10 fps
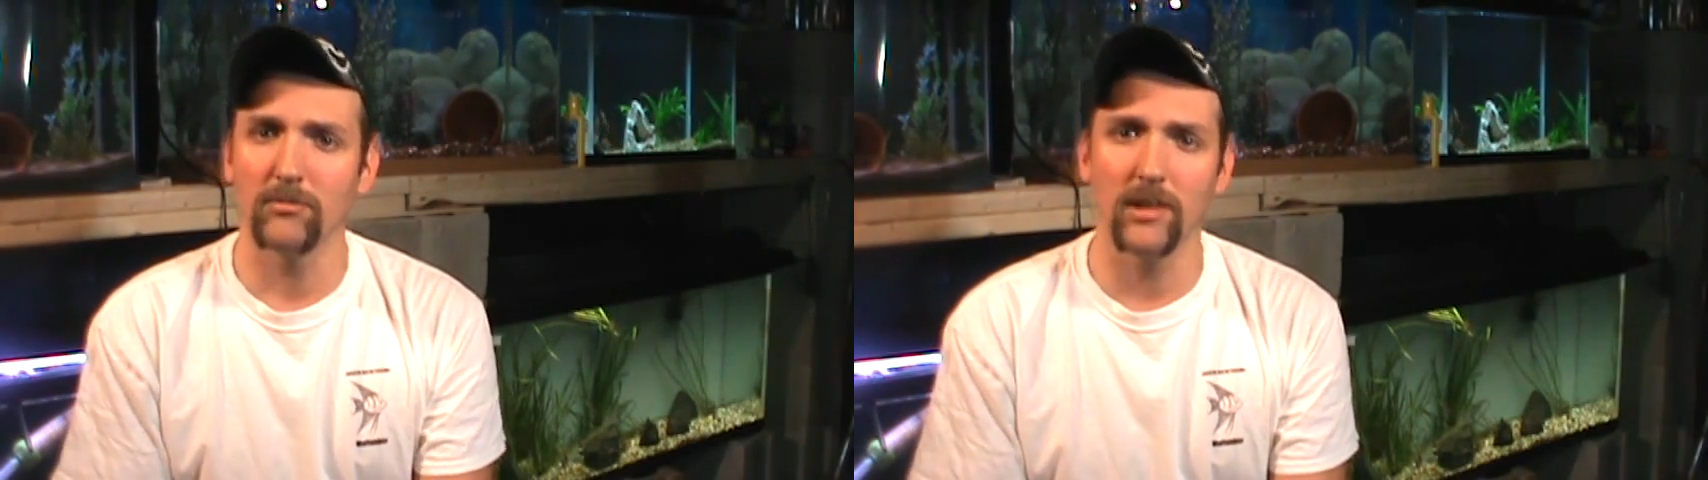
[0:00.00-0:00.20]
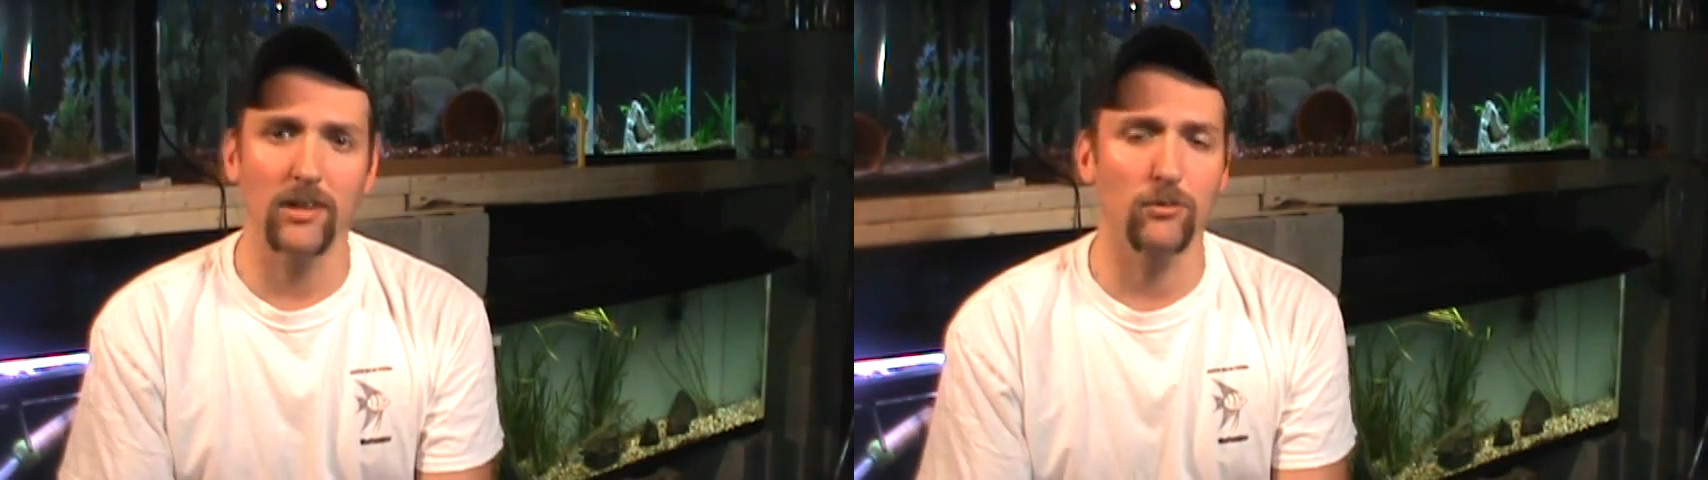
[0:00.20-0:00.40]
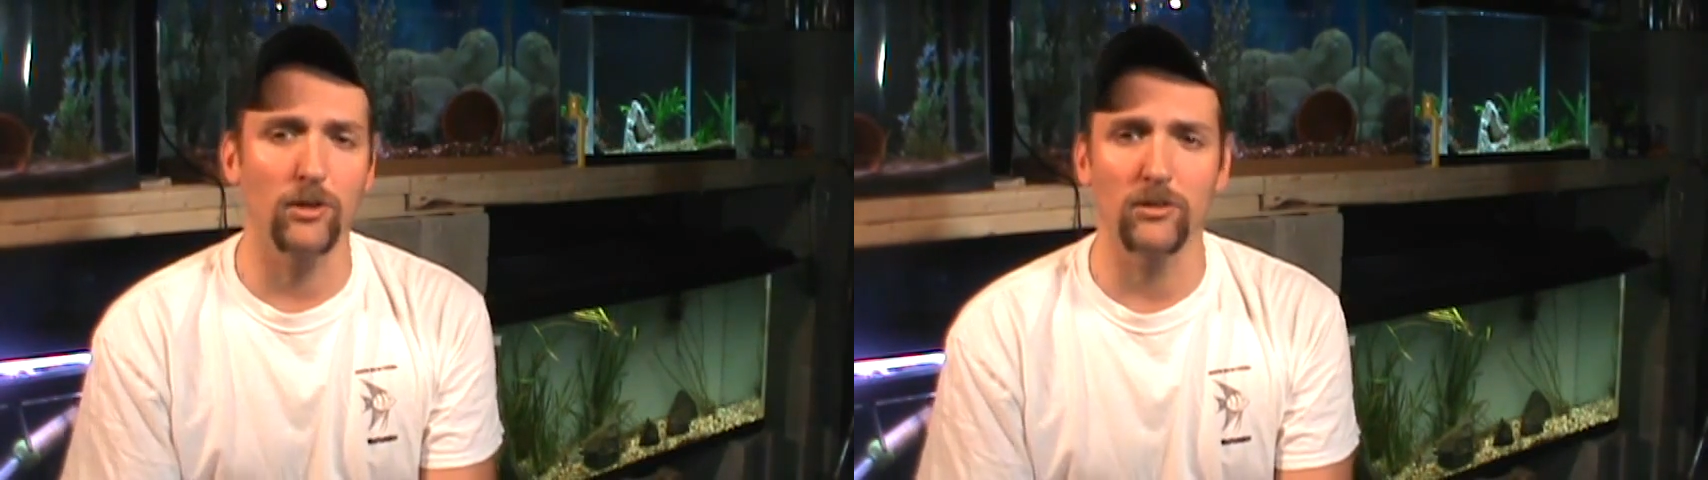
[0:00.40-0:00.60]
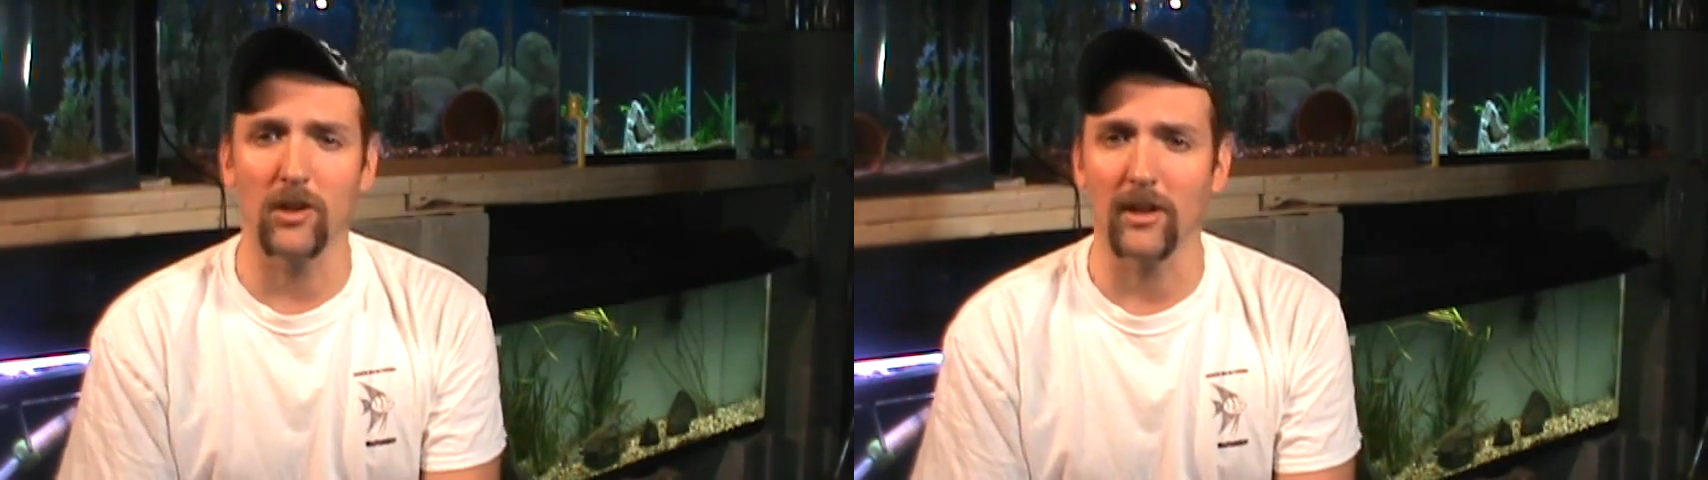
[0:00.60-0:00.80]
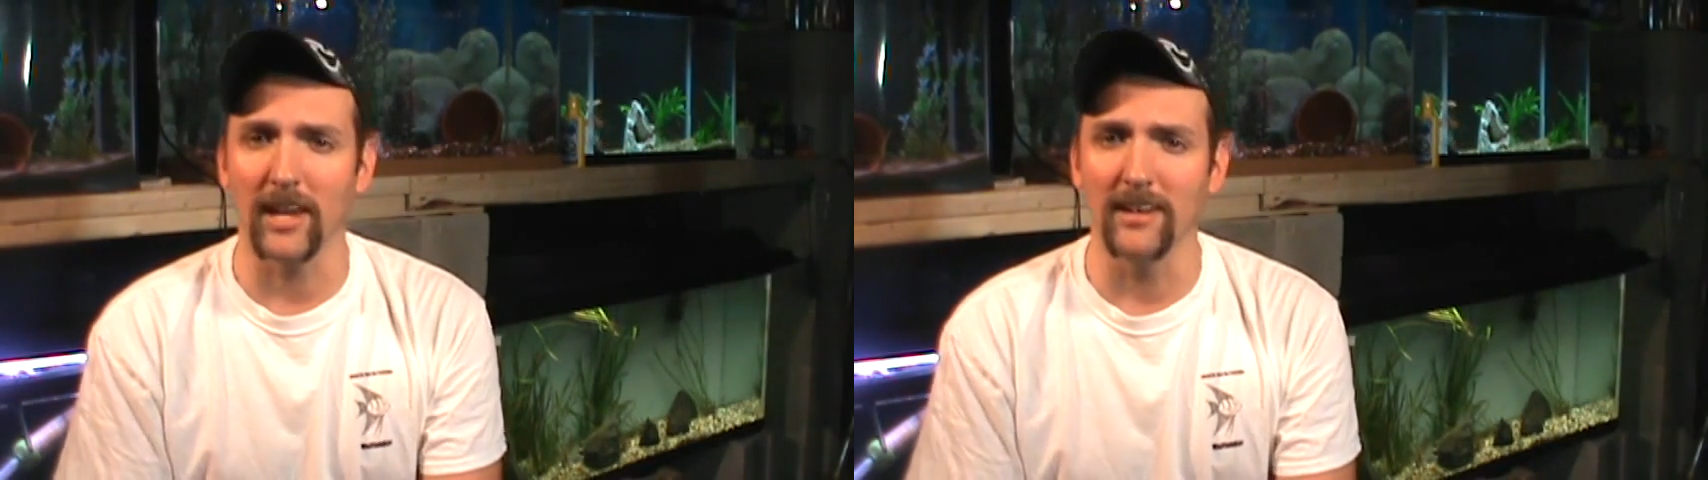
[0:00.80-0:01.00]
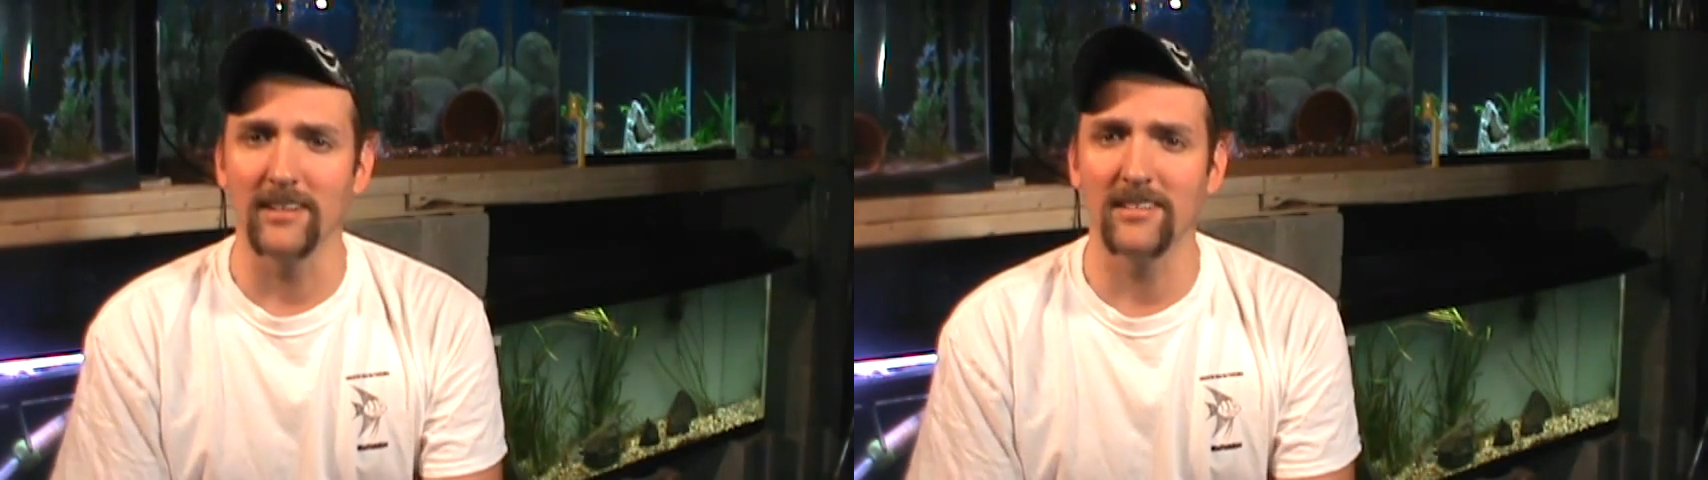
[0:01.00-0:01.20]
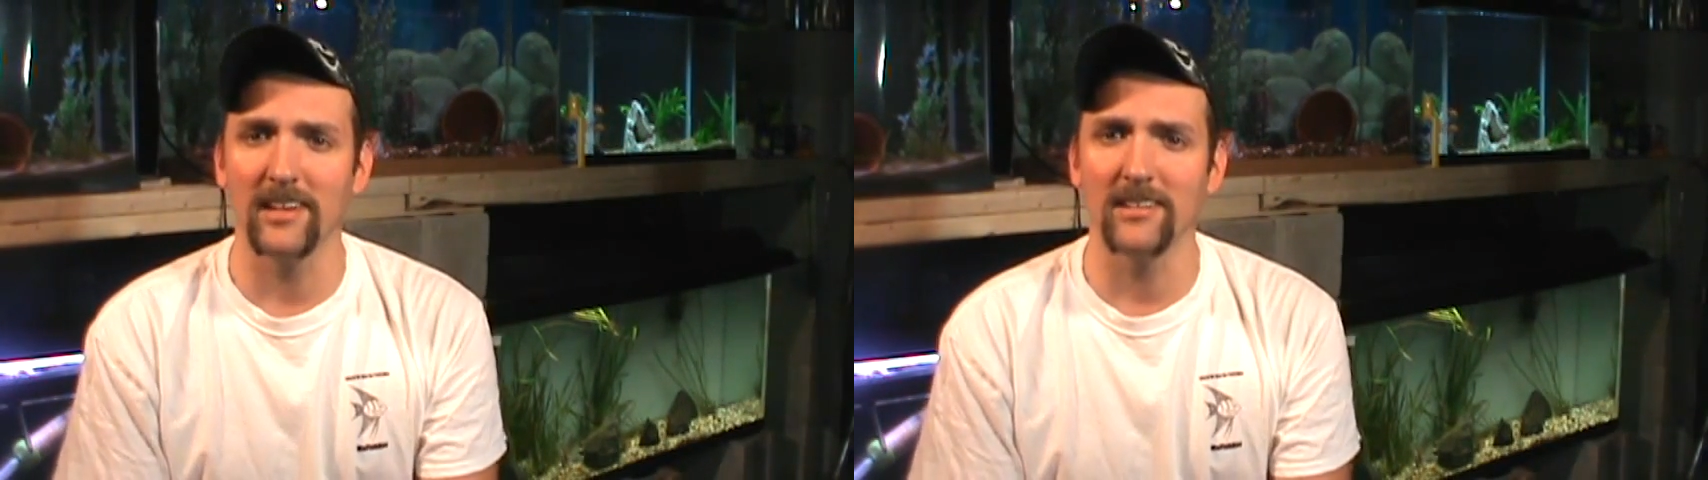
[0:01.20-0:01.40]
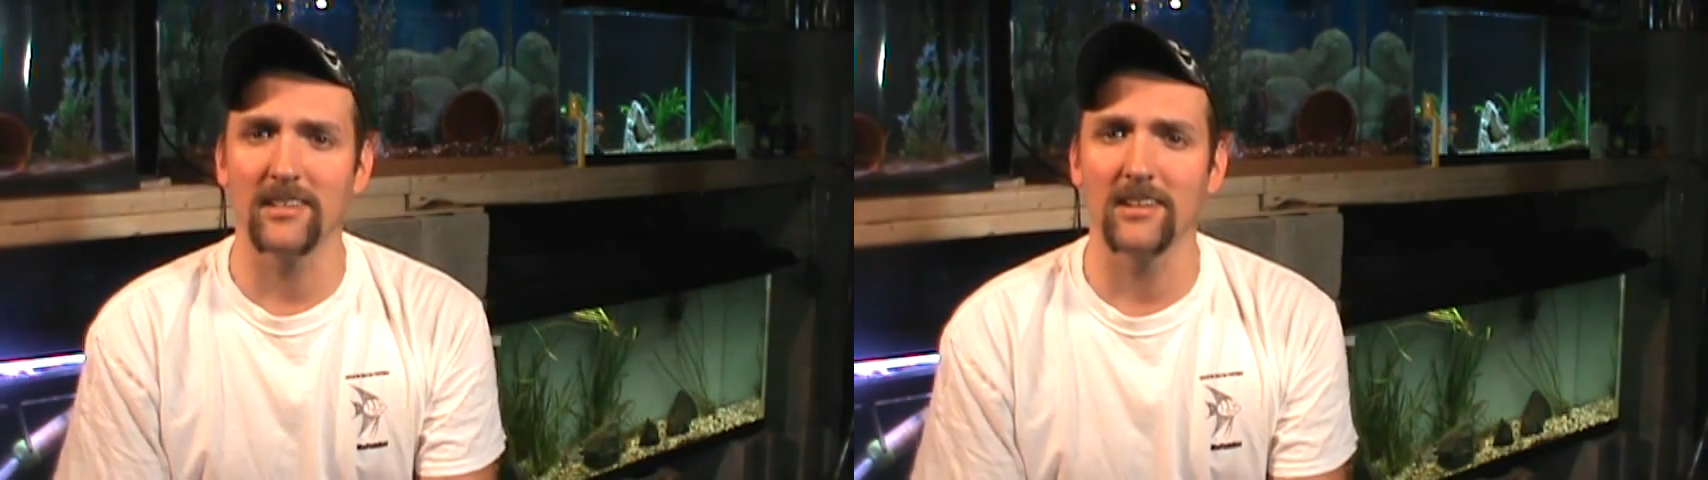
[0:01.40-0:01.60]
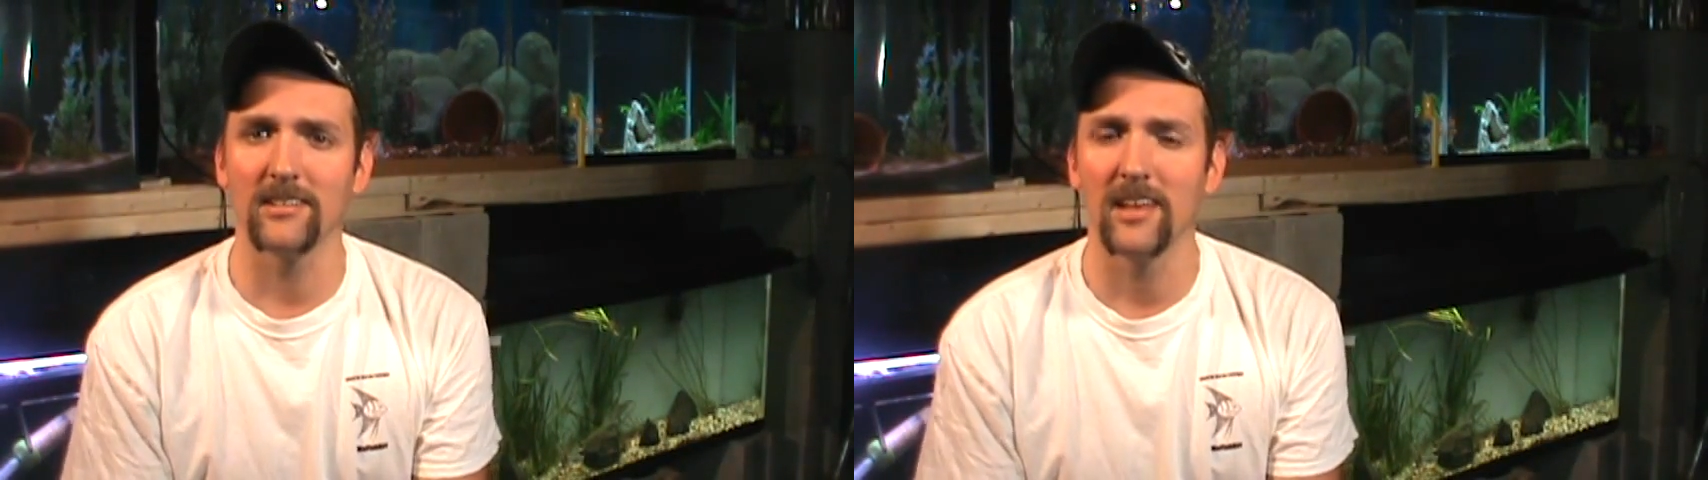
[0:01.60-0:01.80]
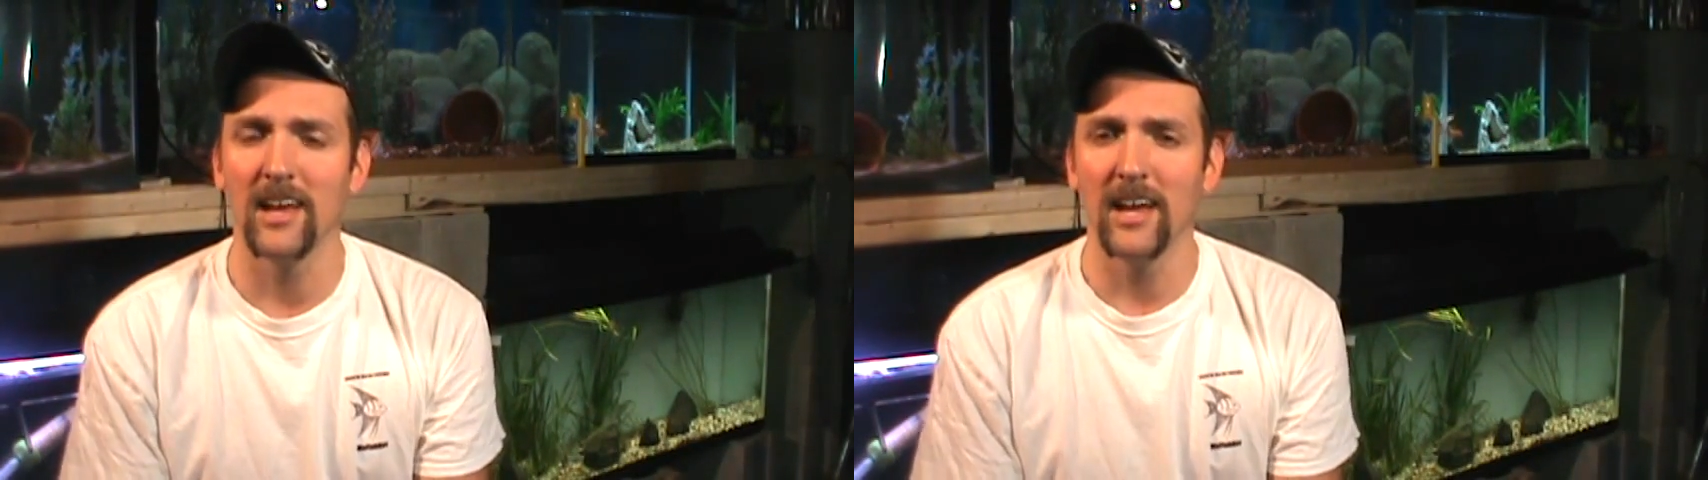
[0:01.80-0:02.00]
That's when you start getting diseases